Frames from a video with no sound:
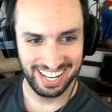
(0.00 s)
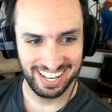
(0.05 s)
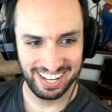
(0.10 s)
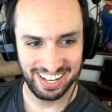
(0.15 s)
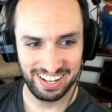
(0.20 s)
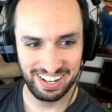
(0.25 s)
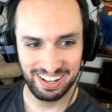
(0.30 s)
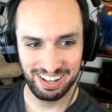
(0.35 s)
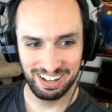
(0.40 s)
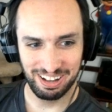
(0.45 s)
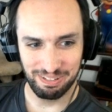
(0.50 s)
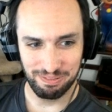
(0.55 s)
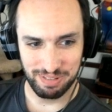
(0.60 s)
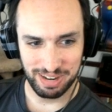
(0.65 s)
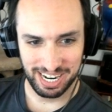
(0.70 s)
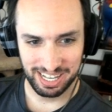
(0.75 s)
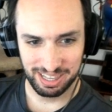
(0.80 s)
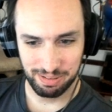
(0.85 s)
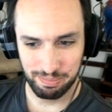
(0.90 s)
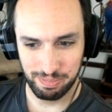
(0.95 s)
Oh,
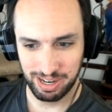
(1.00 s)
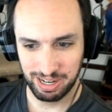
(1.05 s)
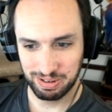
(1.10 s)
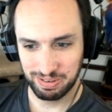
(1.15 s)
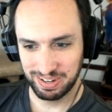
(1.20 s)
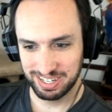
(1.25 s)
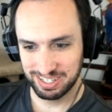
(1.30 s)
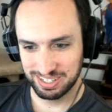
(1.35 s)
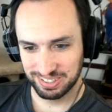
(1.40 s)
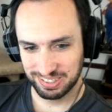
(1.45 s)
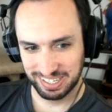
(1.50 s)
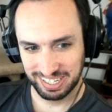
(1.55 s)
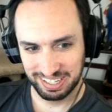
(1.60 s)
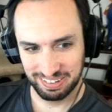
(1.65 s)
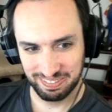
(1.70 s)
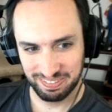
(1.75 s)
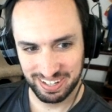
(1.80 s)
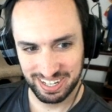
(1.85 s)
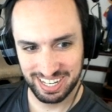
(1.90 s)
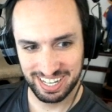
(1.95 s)
man, the mono white
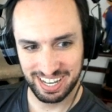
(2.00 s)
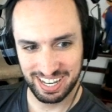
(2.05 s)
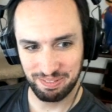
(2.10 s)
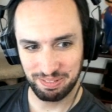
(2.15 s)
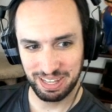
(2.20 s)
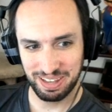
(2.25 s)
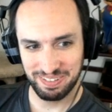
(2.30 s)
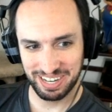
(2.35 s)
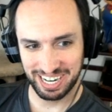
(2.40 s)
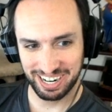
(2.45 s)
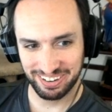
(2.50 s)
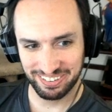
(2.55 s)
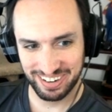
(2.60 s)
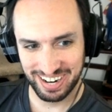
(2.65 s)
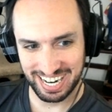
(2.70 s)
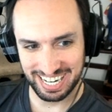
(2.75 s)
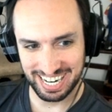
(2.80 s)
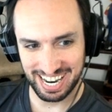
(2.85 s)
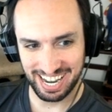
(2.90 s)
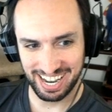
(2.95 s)
dream. I'm living it
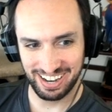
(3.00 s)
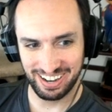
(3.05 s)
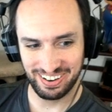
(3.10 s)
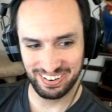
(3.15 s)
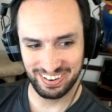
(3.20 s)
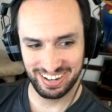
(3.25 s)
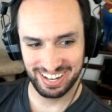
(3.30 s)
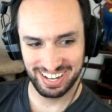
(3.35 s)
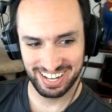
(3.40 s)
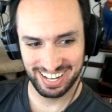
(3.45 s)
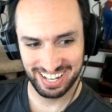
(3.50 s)
right now.